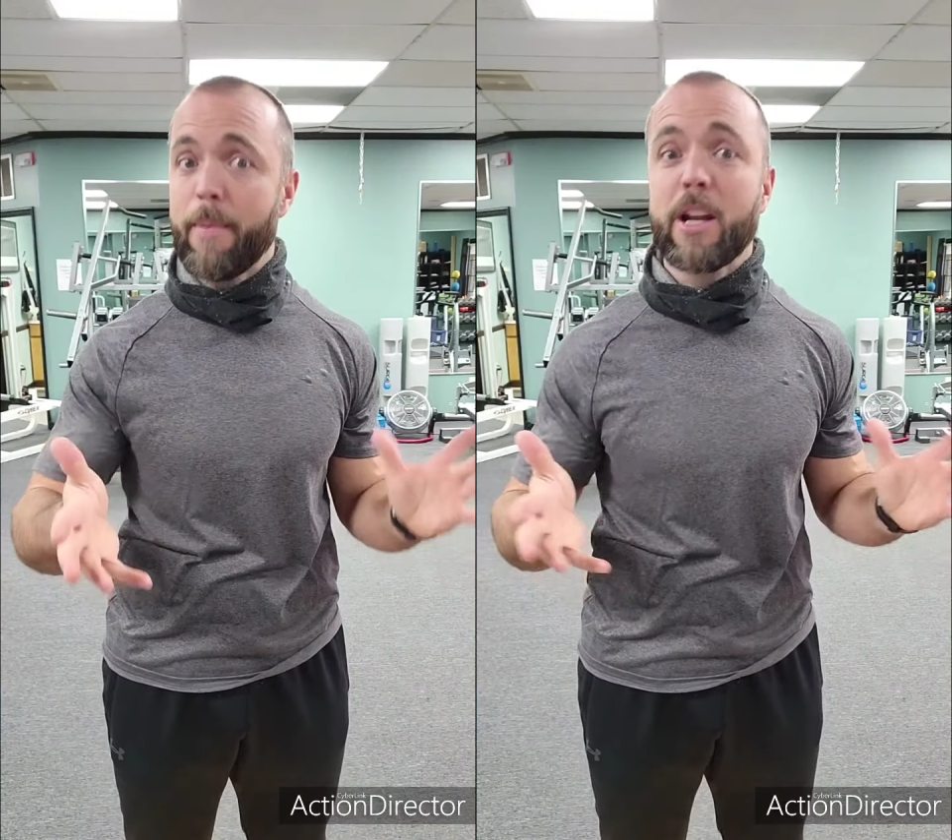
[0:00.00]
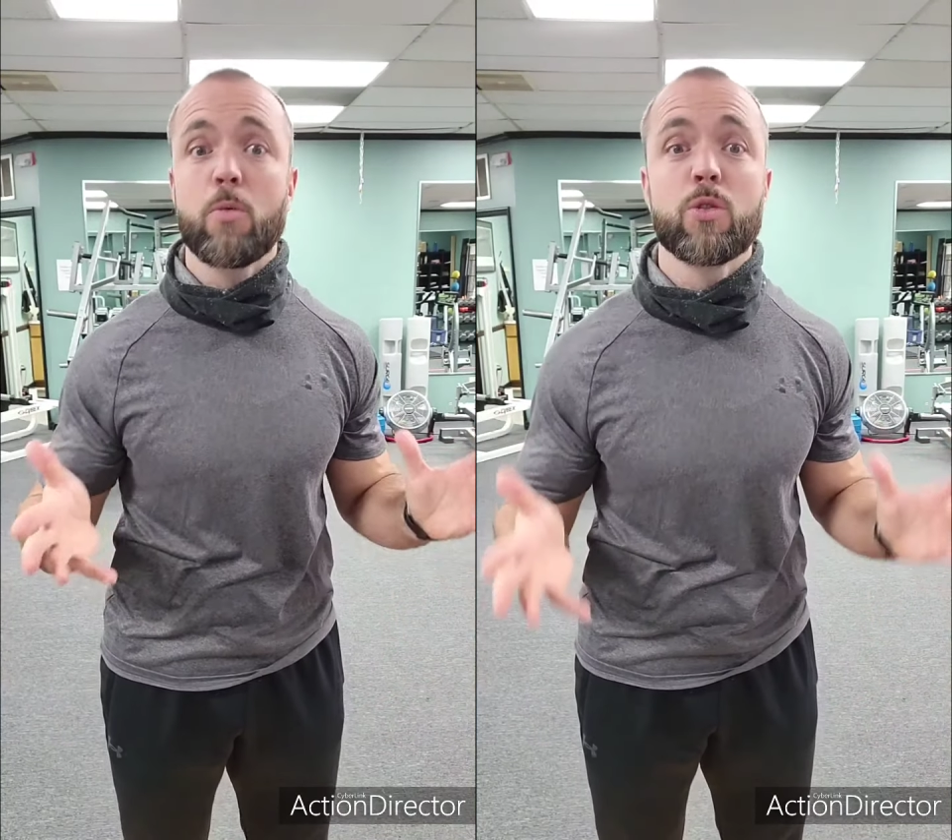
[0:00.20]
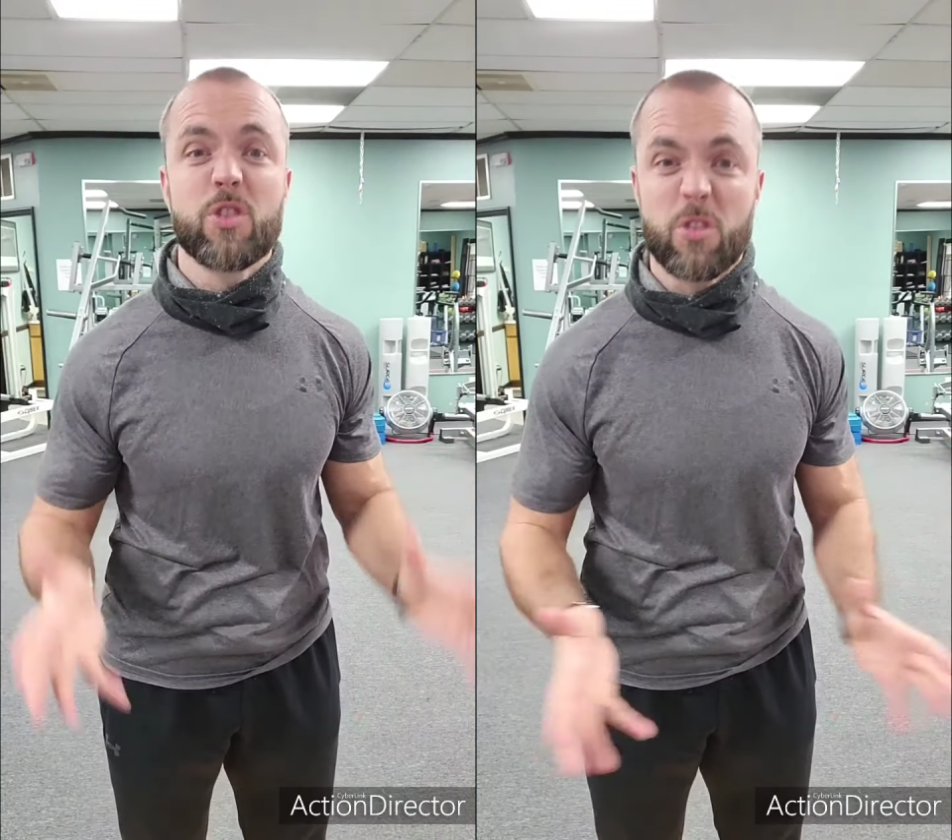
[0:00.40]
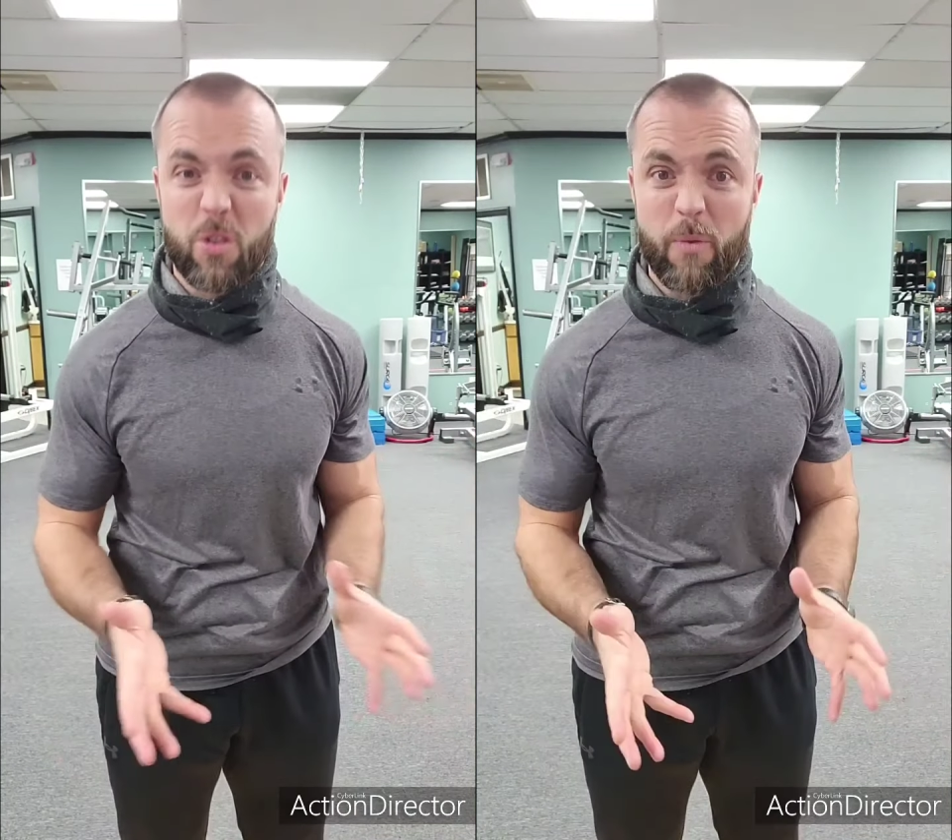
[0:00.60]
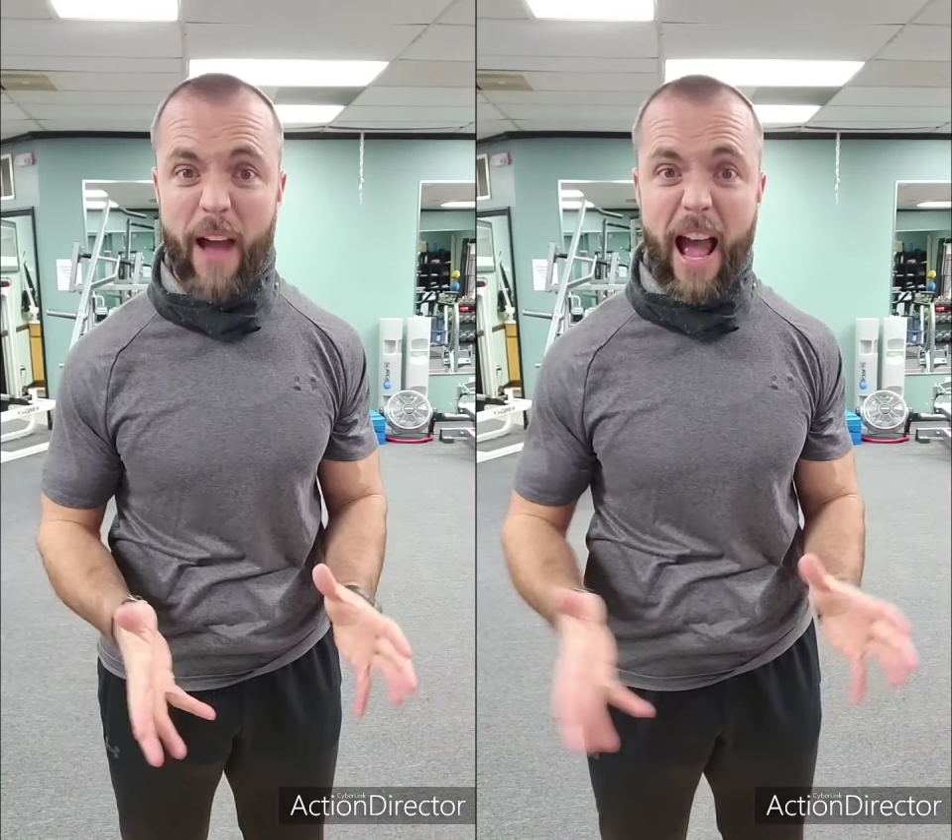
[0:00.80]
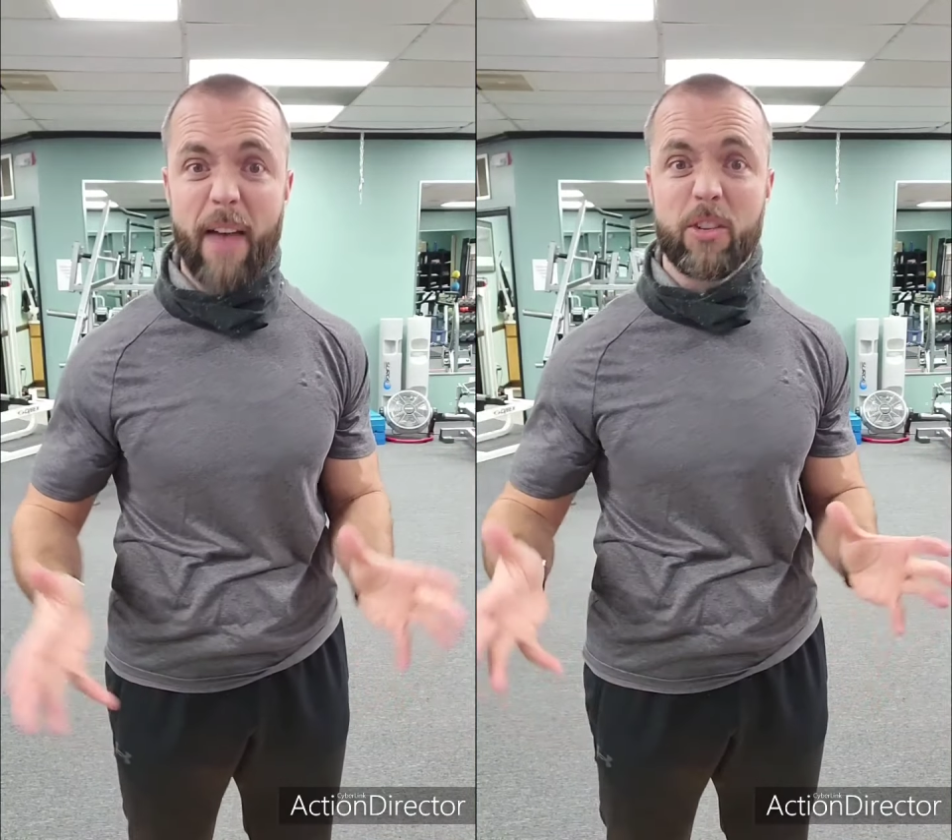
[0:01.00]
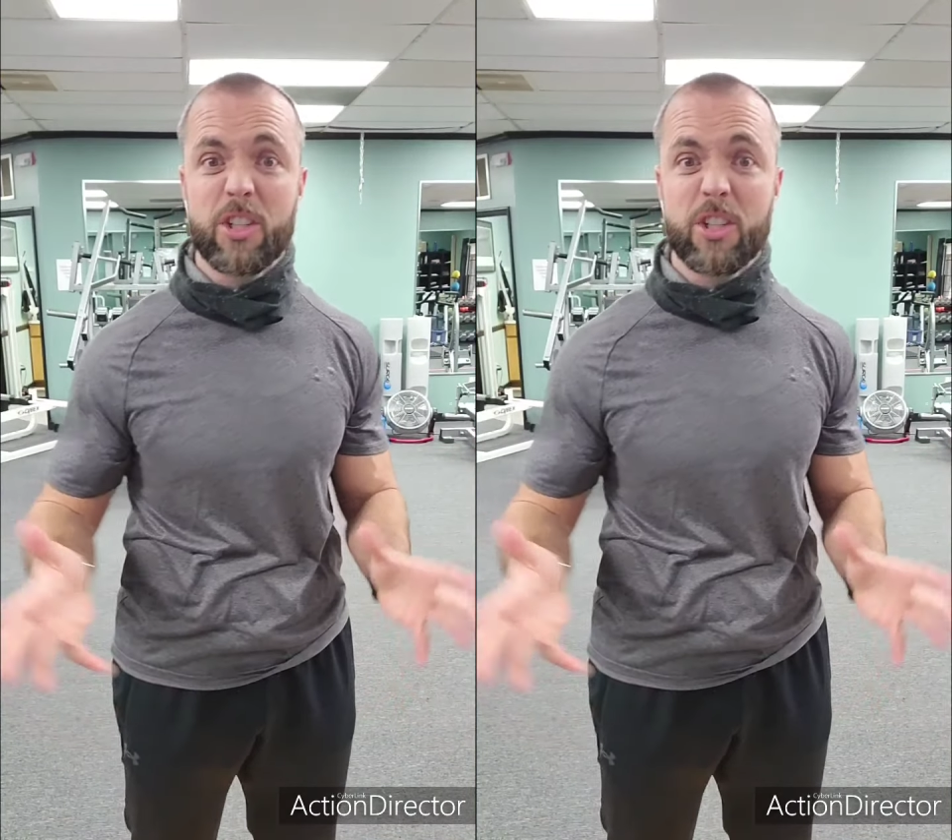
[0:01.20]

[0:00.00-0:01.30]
my body wants to survive.